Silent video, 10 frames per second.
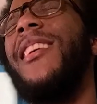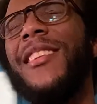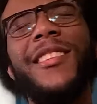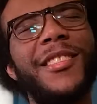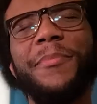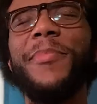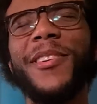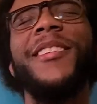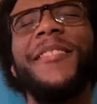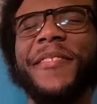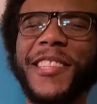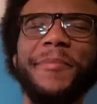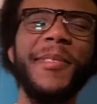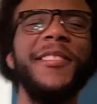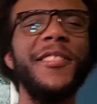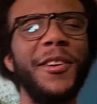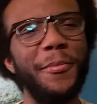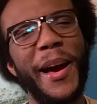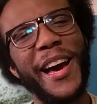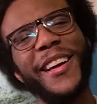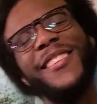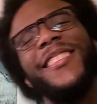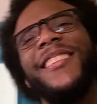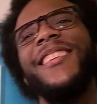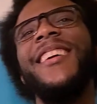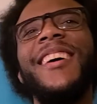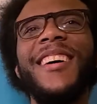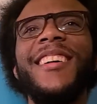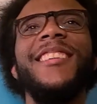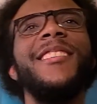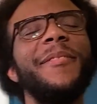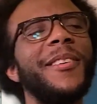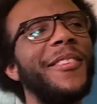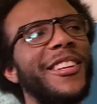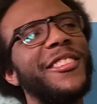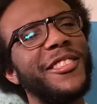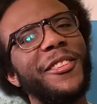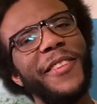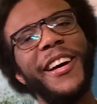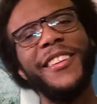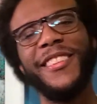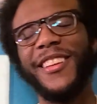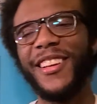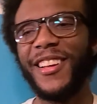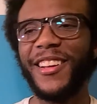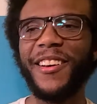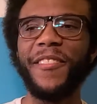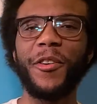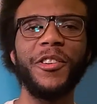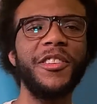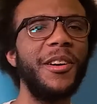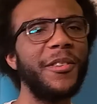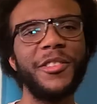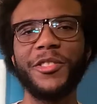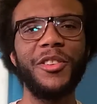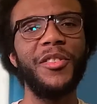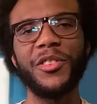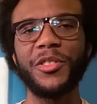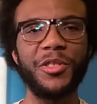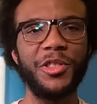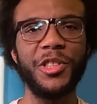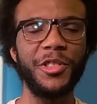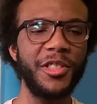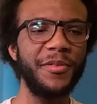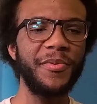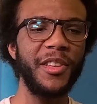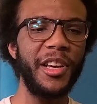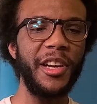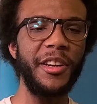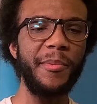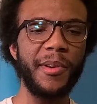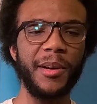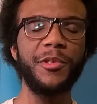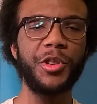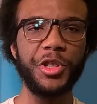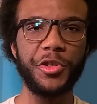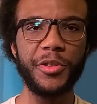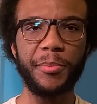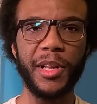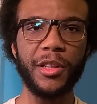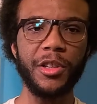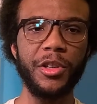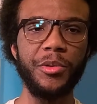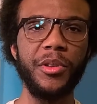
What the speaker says: This book makes me so mad. This book makes me so mad. Forrest Gump goes to Universal Studios, and he becomes a creature from the Black Lagoon.